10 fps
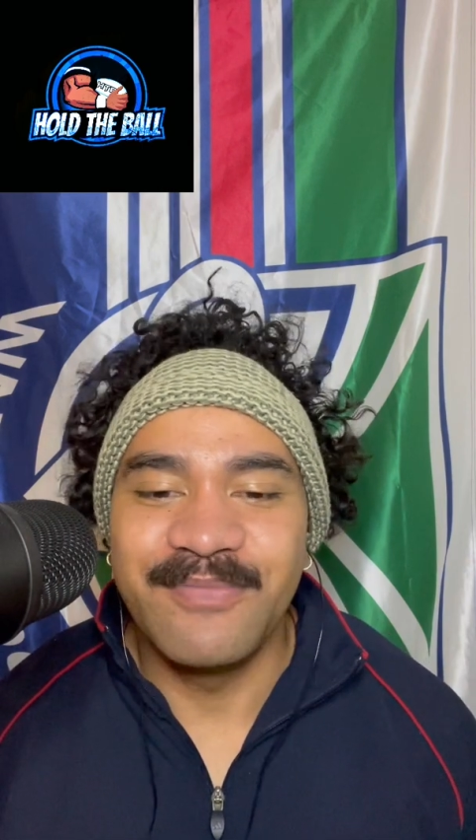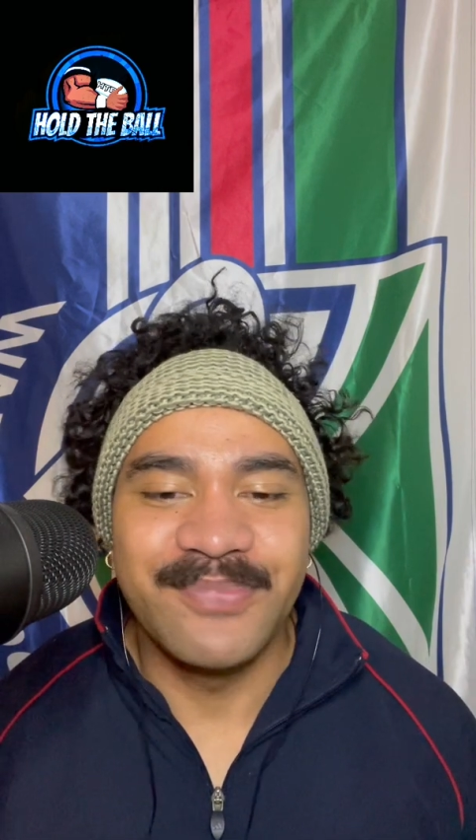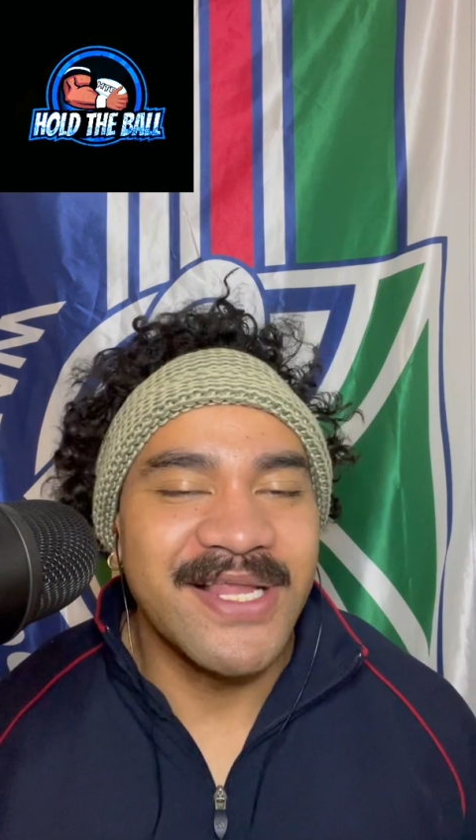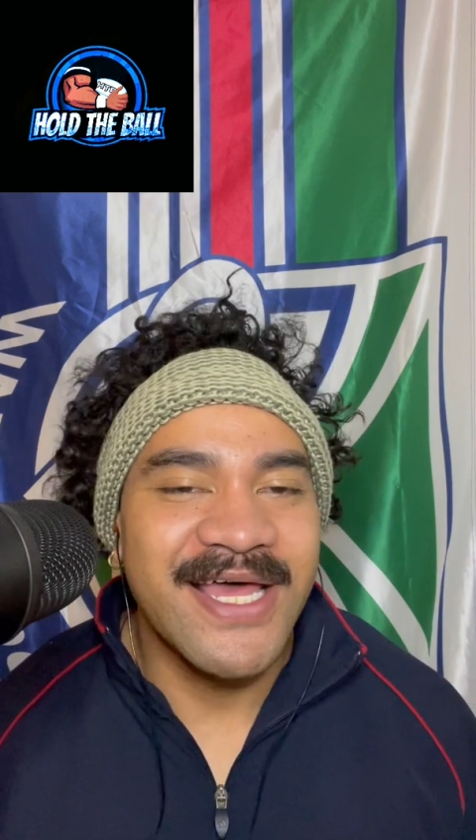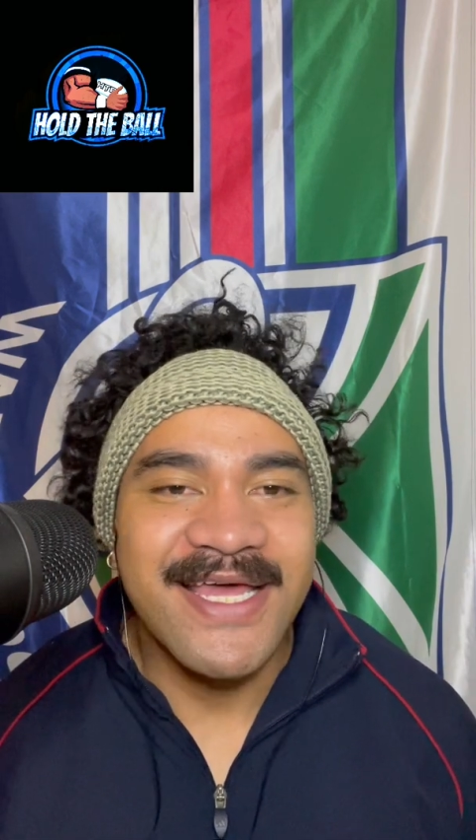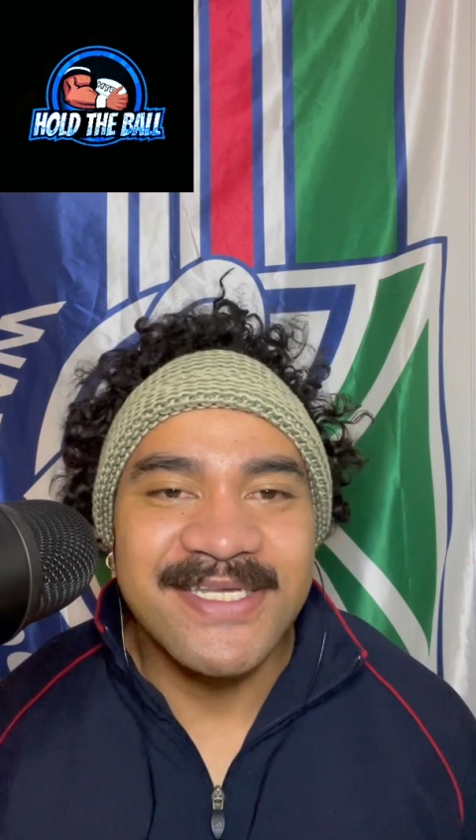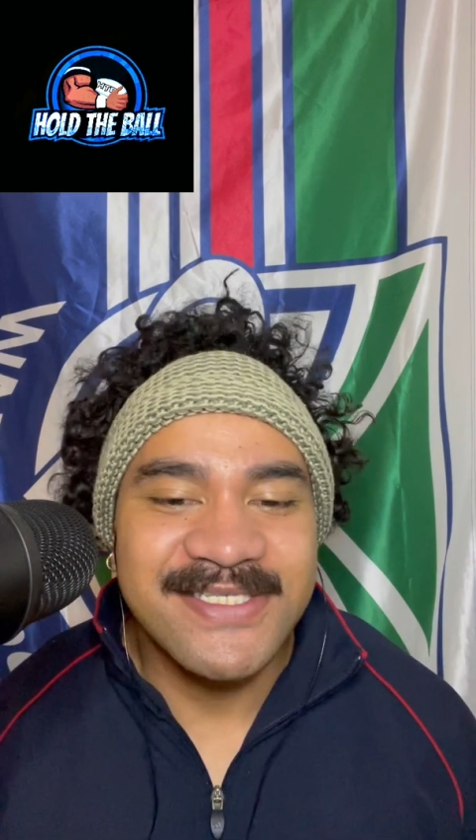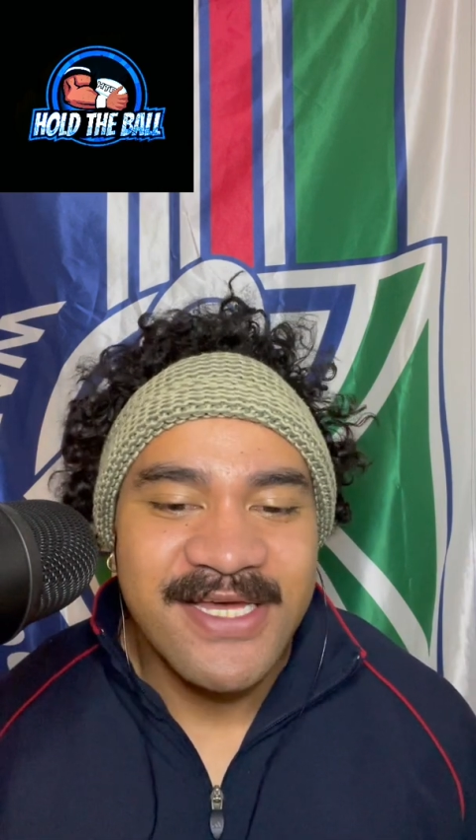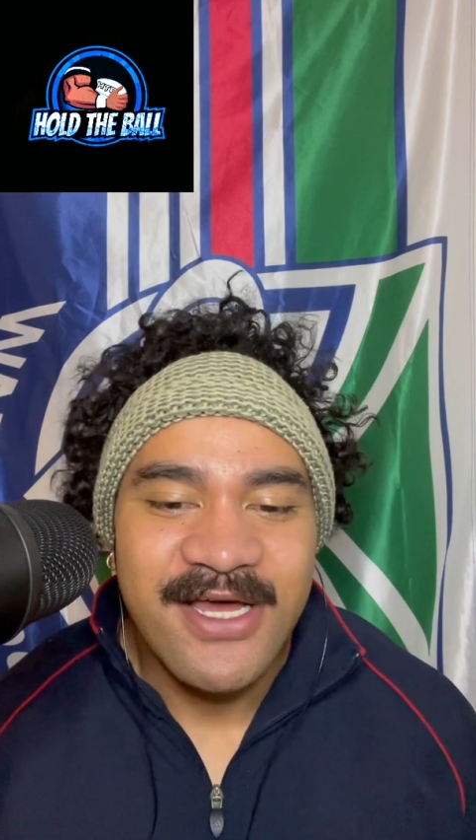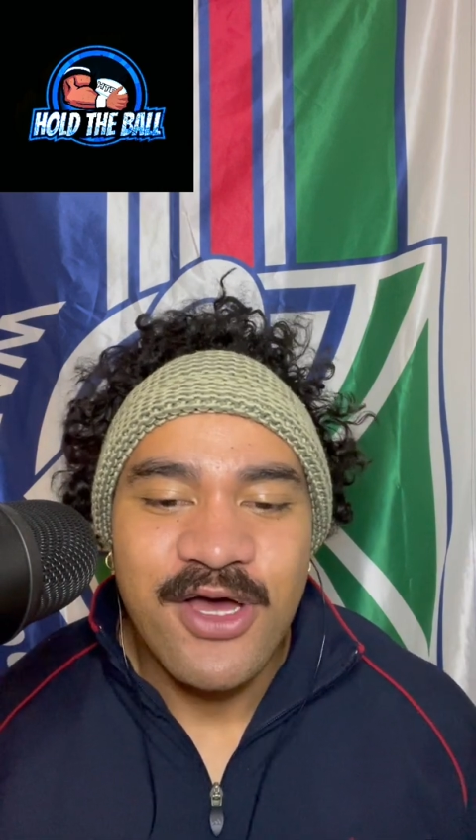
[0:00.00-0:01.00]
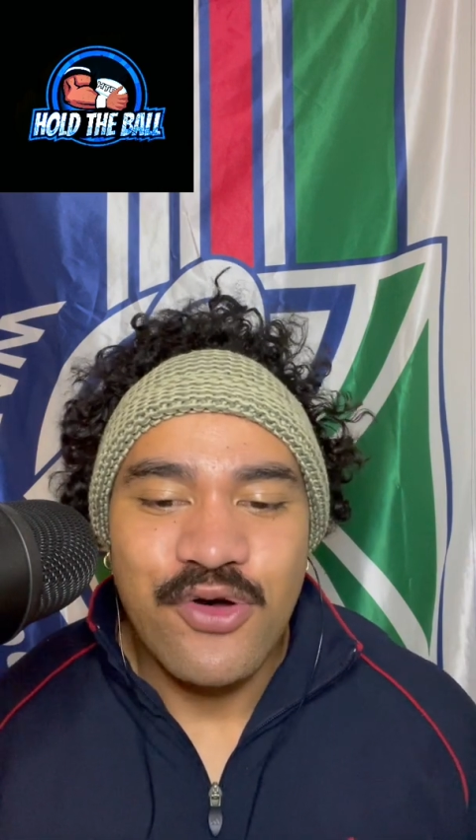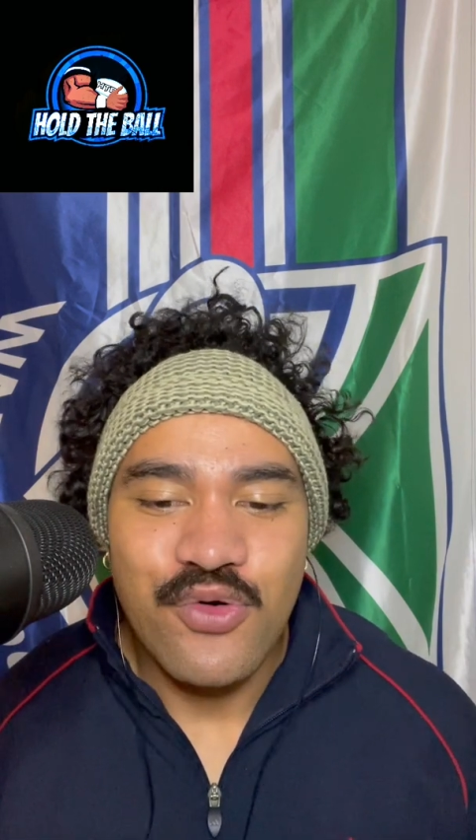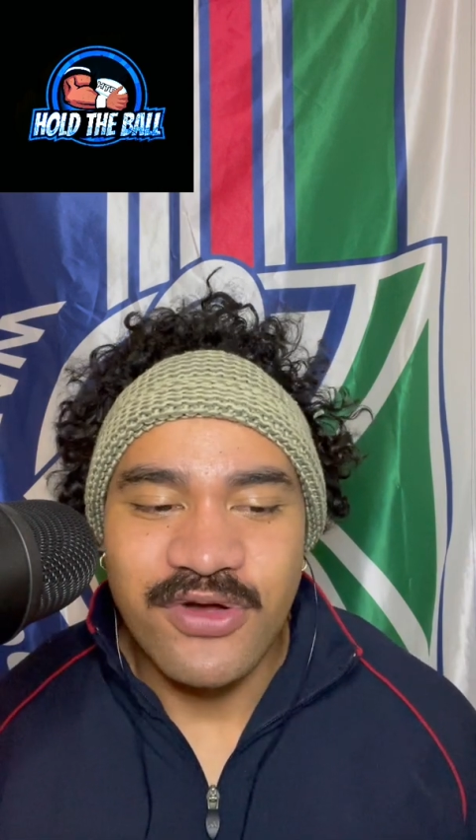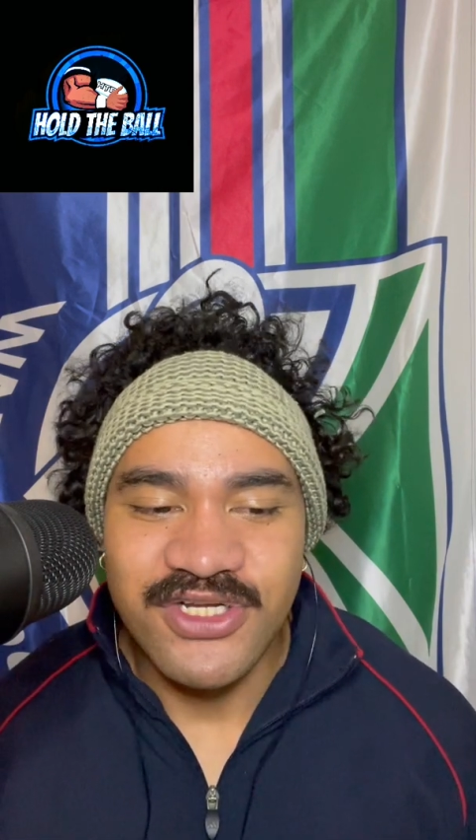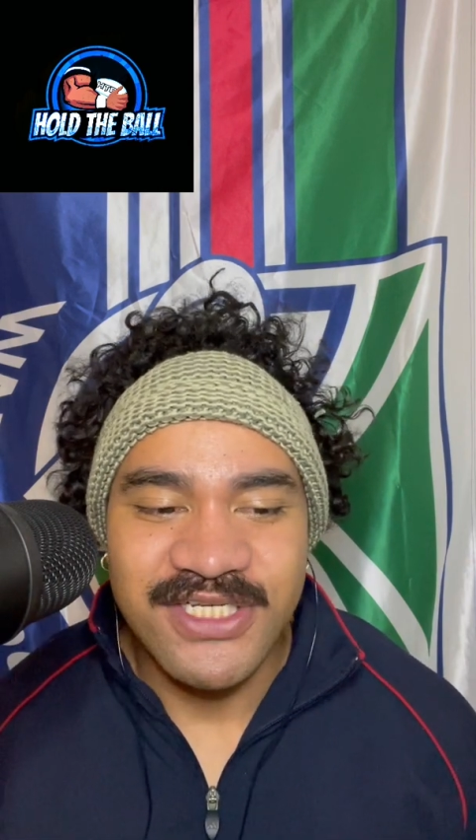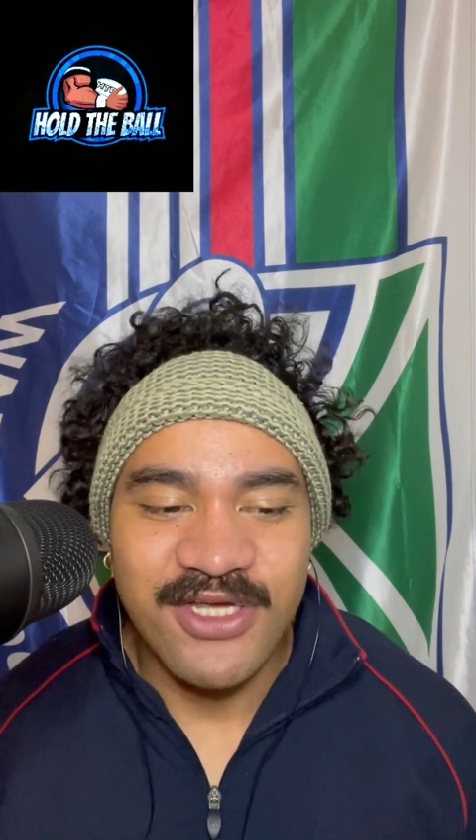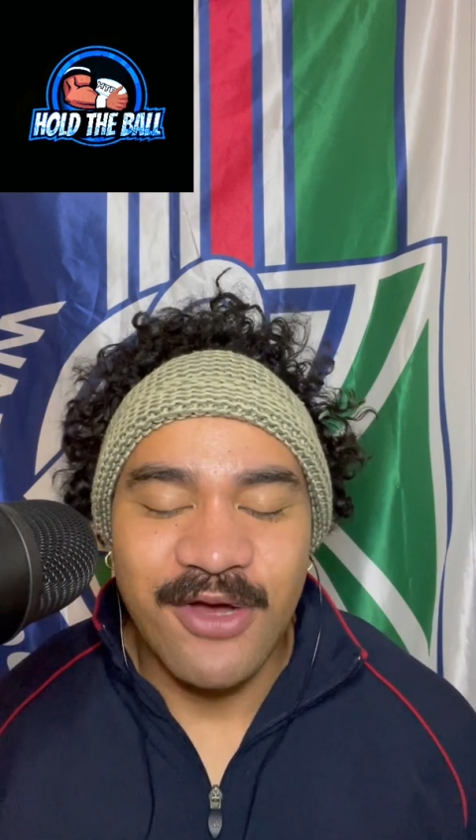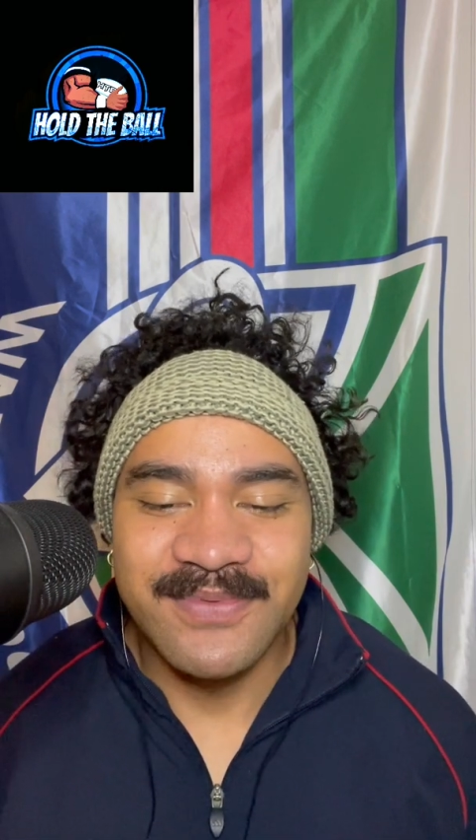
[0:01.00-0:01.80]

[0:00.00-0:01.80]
Players who are just,